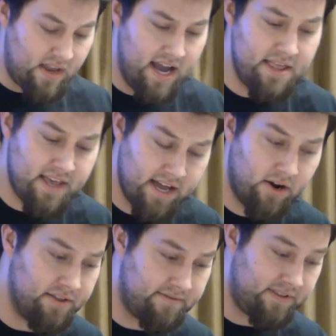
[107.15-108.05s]
And then
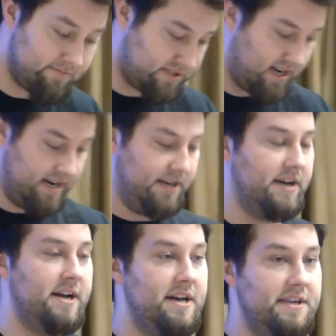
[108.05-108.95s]
on the flip side,
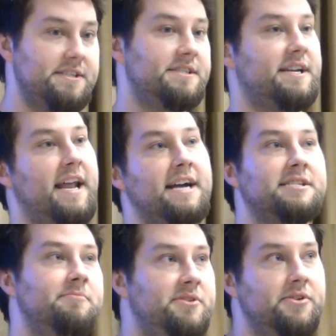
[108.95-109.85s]
this can
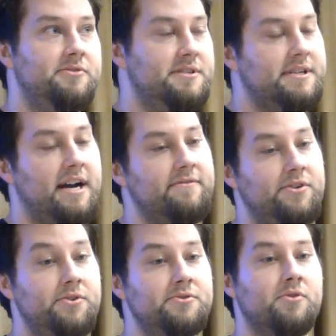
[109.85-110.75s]
actually be used as kind of a
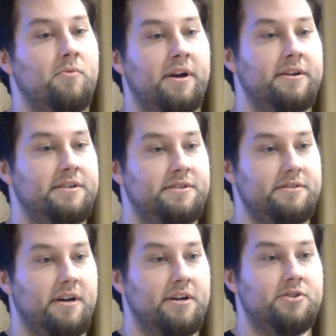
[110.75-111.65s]
user awareness
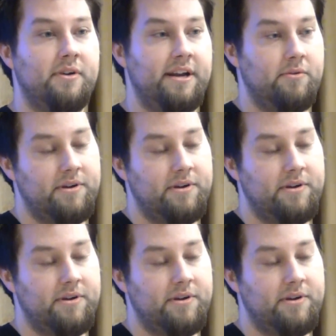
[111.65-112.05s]
training.